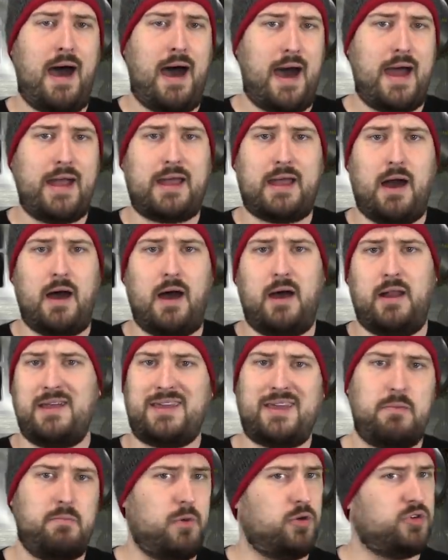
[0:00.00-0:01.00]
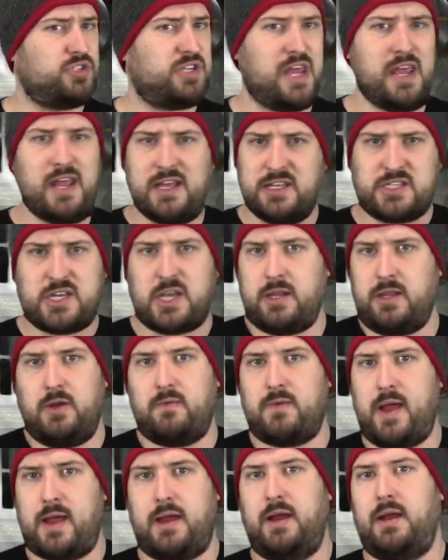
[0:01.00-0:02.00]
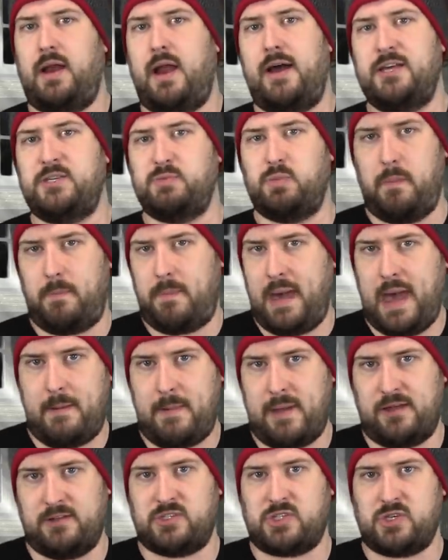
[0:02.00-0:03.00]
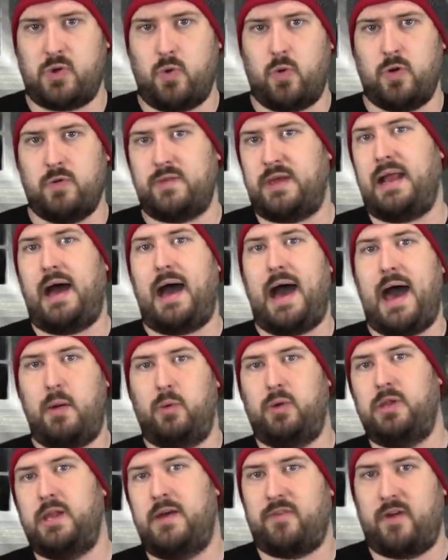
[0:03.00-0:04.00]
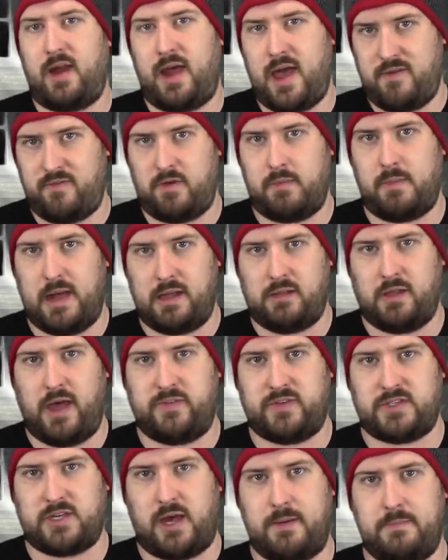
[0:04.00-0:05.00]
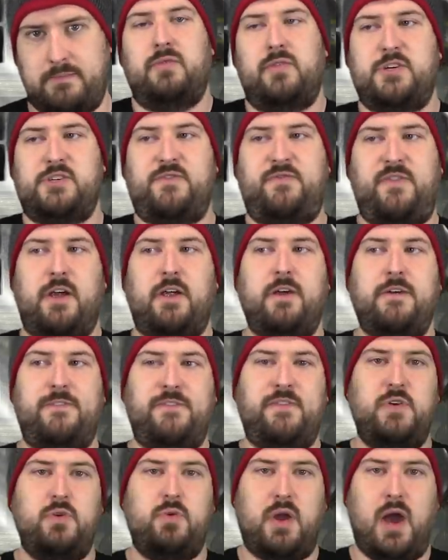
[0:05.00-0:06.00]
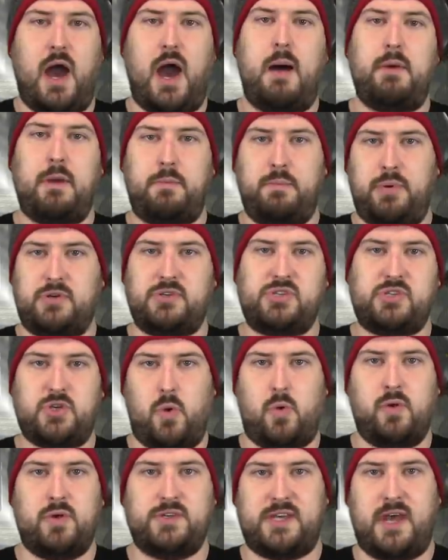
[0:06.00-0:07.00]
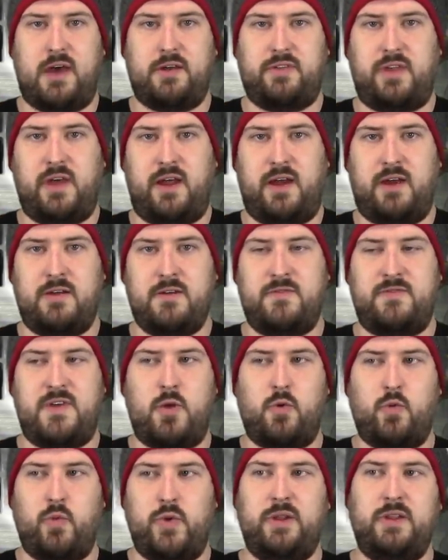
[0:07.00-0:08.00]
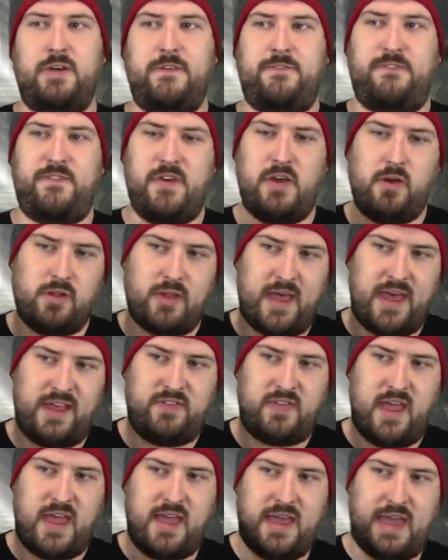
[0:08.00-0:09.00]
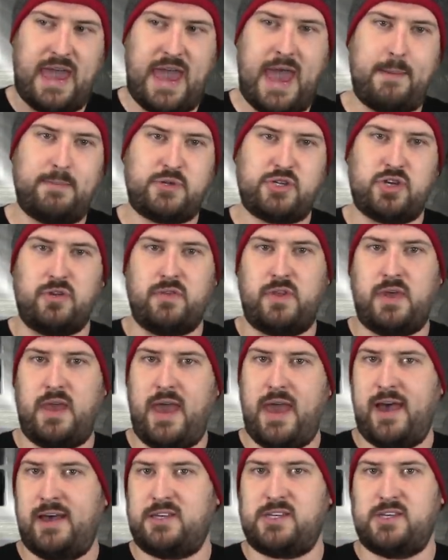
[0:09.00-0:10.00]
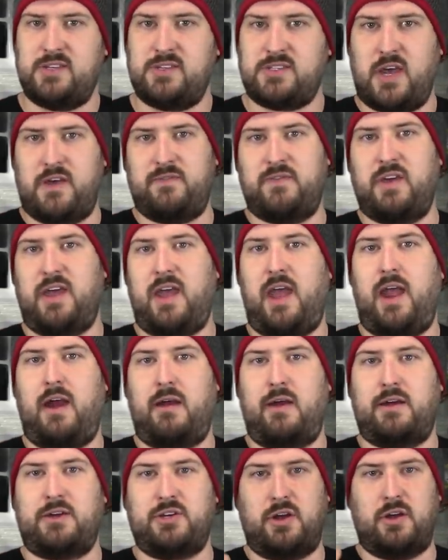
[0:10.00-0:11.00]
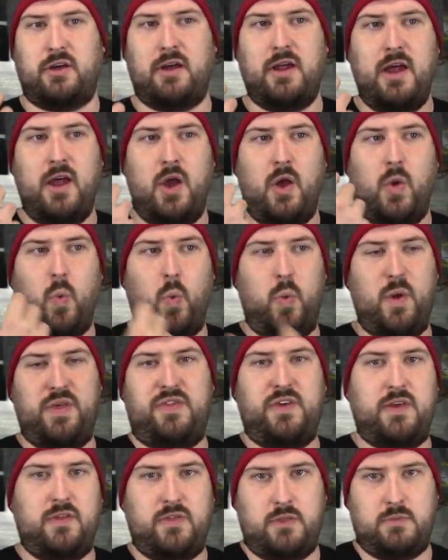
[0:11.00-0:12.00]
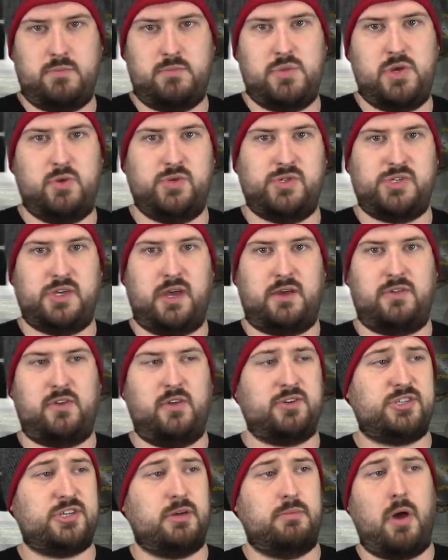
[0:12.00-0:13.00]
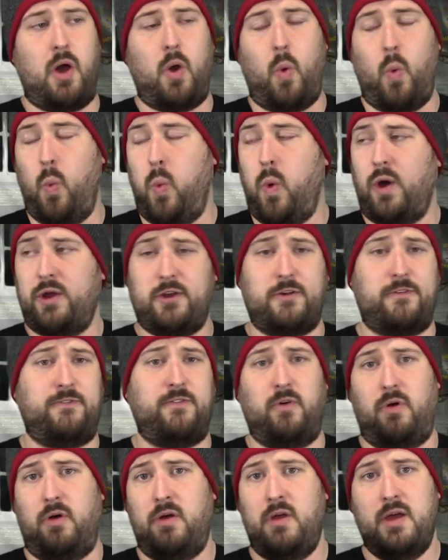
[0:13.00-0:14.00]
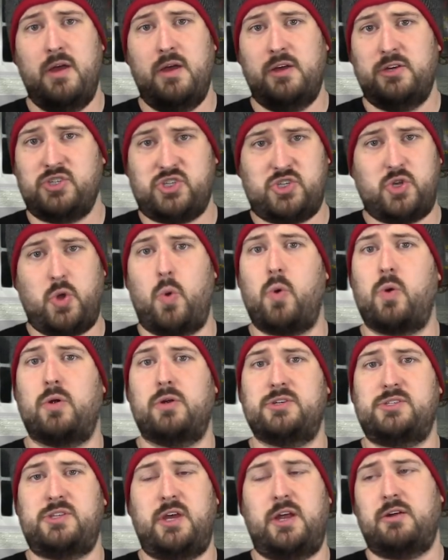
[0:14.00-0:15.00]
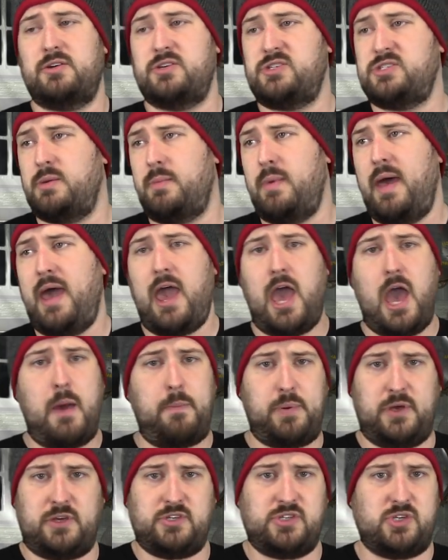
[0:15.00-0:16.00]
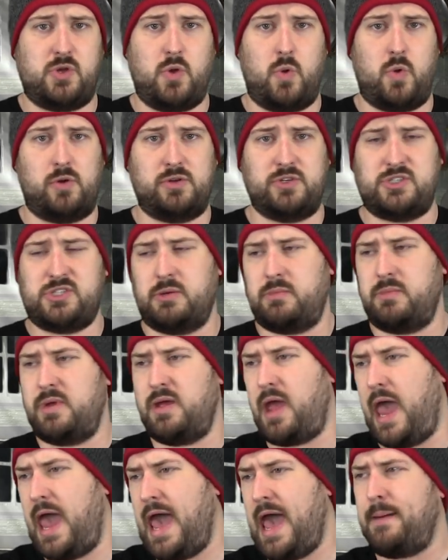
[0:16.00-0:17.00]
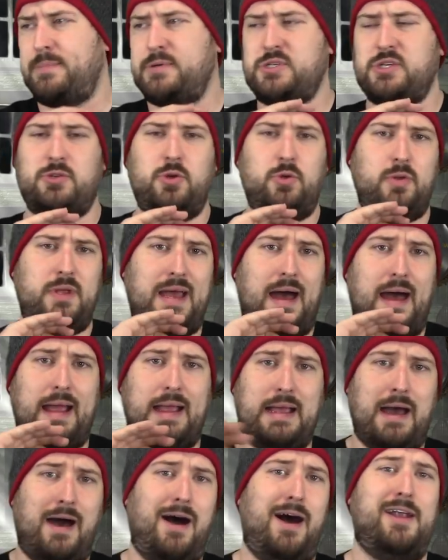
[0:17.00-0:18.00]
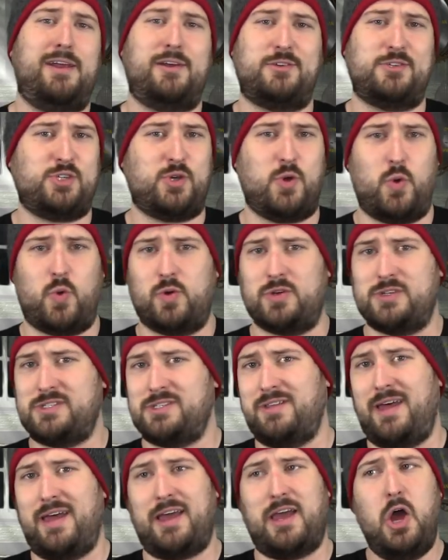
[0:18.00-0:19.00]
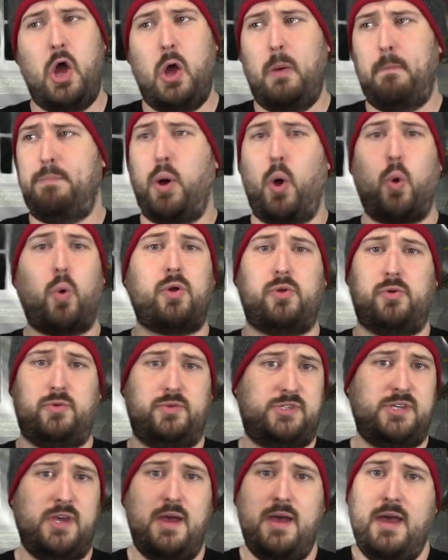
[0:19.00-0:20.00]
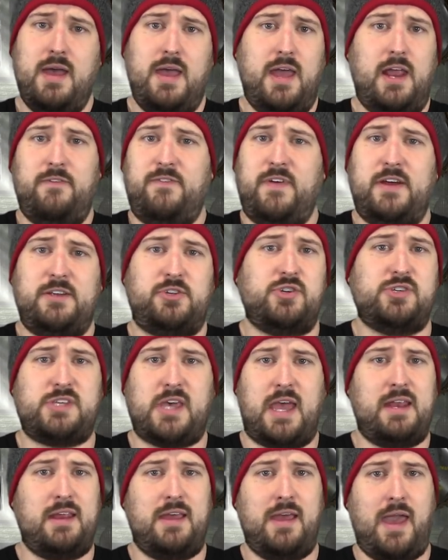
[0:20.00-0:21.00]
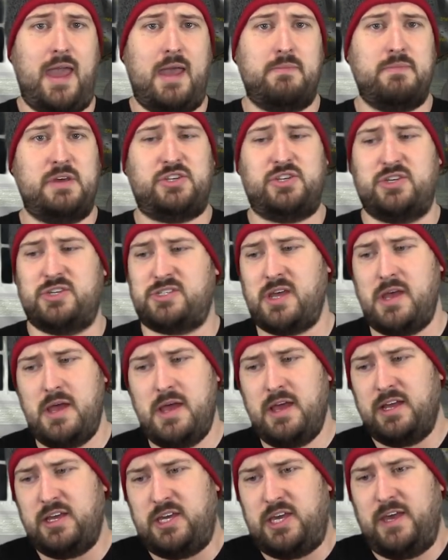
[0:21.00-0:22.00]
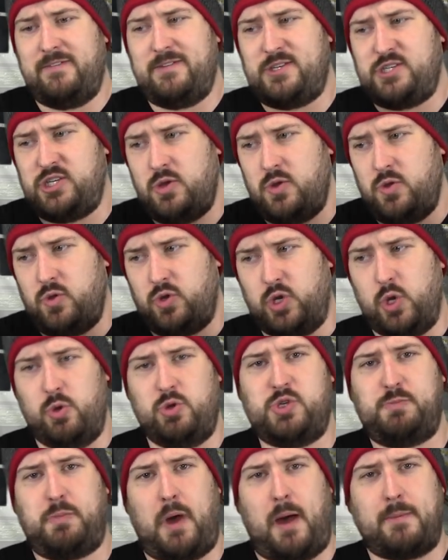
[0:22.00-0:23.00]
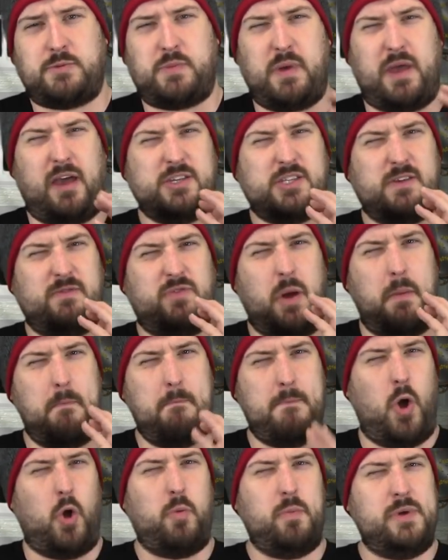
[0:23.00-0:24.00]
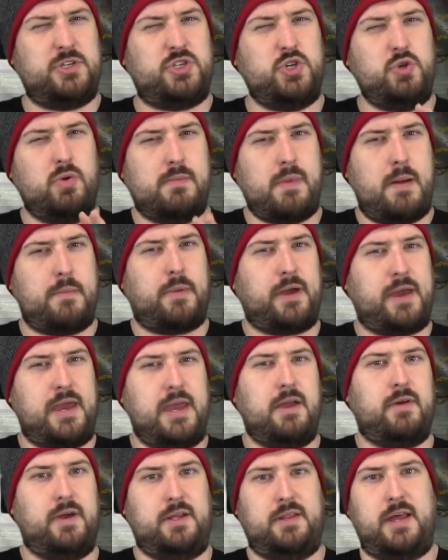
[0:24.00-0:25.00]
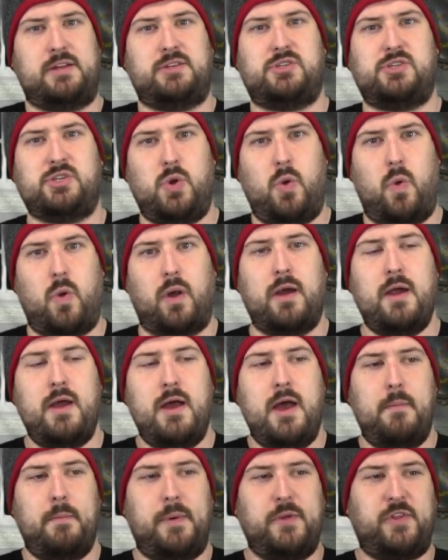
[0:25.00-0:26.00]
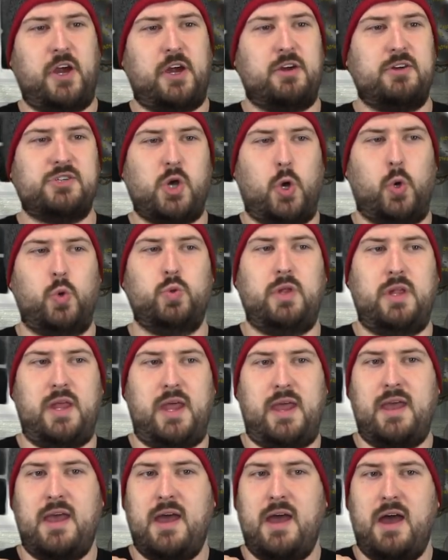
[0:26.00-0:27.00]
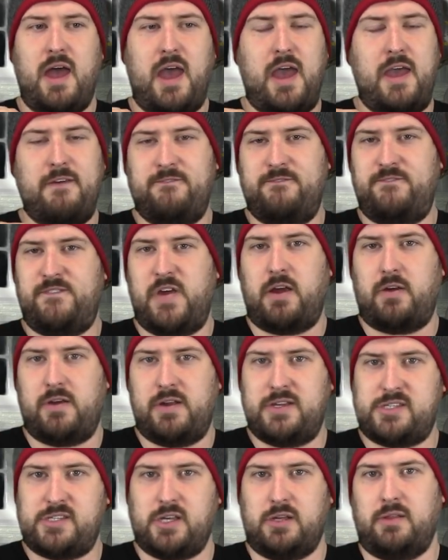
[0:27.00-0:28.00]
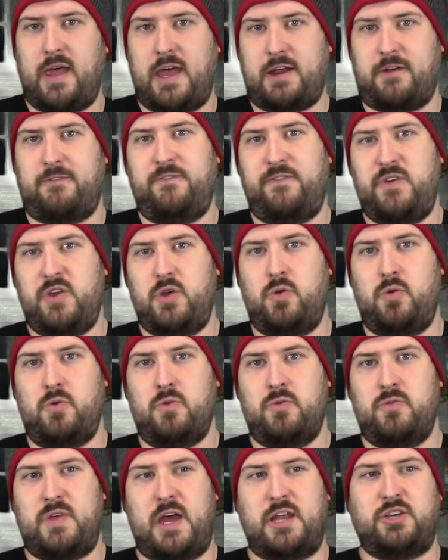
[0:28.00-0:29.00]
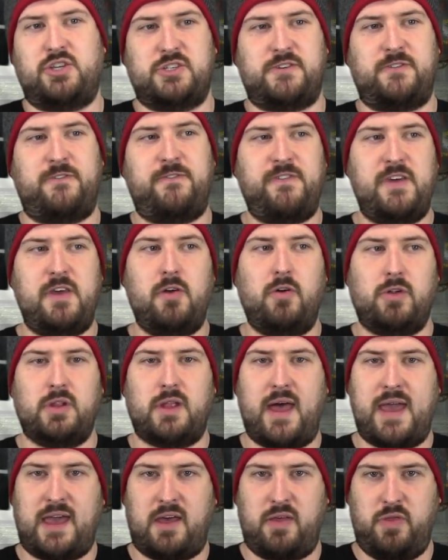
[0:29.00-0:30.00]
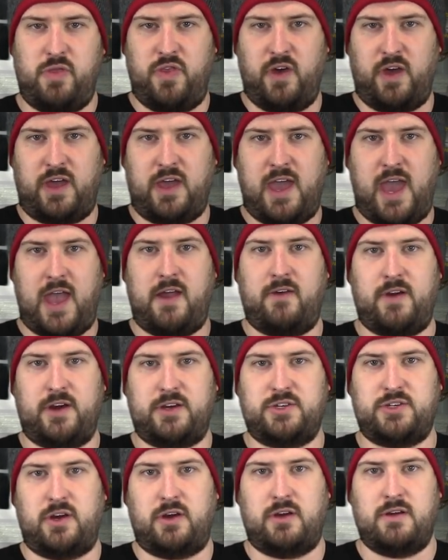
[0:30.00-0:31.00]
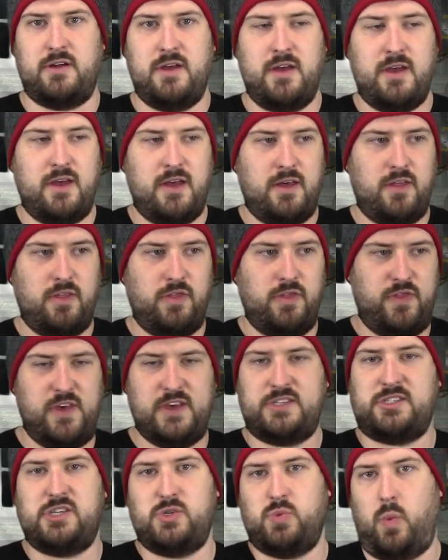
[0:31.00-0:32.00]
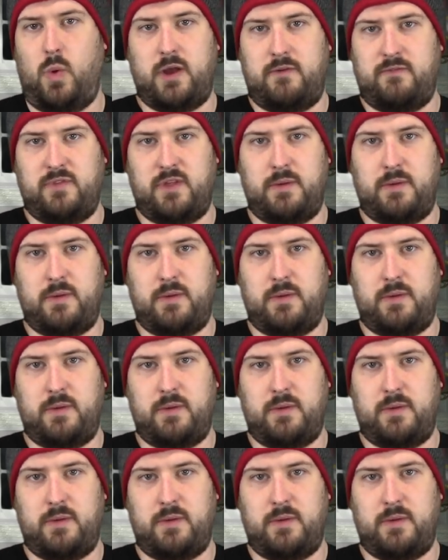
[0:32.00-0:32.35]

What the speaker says: iconic, most instantly recognizable Batman score that I will ever have in my lifetime. There's very few comic book scores out there that really feel like they capture the essence of the character within the music. There's some wonderful scores. There are some epic scores, some absolutely iconic scores like Portals in Avengers Endgame that just gives you goosebumps because of the moment you remember hearing that score. But there is only a very select few that just feel like the character. This is one of